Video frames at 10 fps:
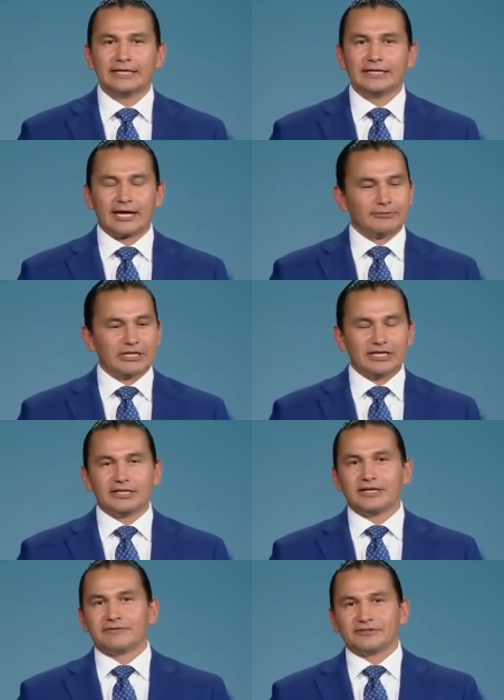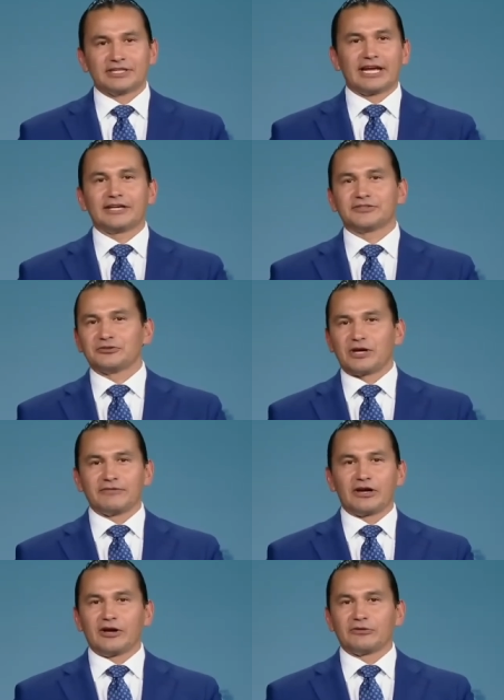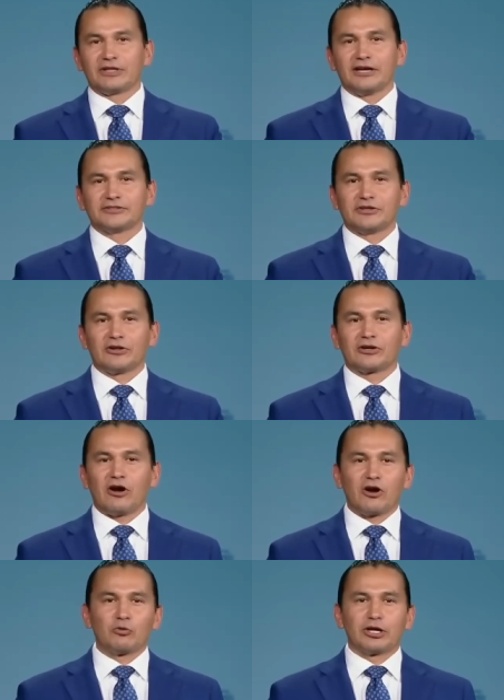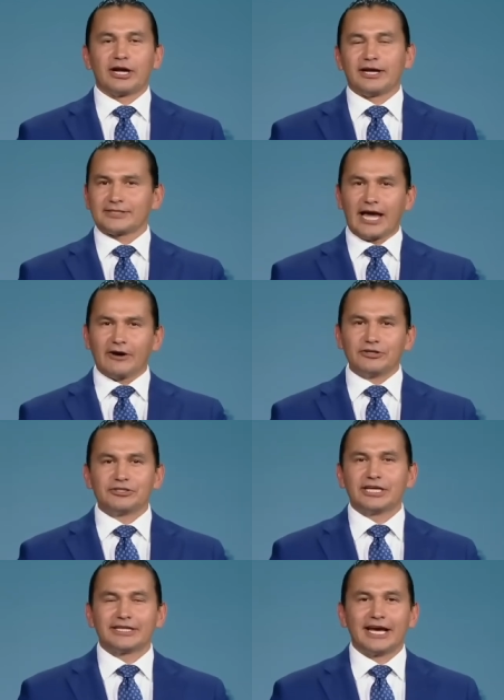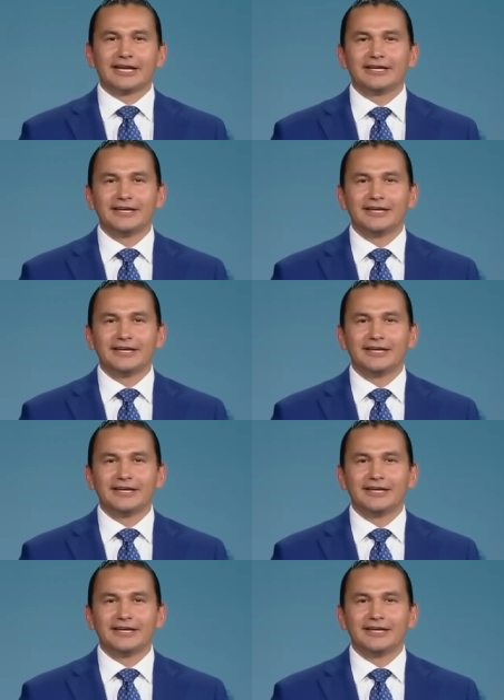That'll mean if there's a gangster driving a $100,000 car, we're going to ask, how did you get that?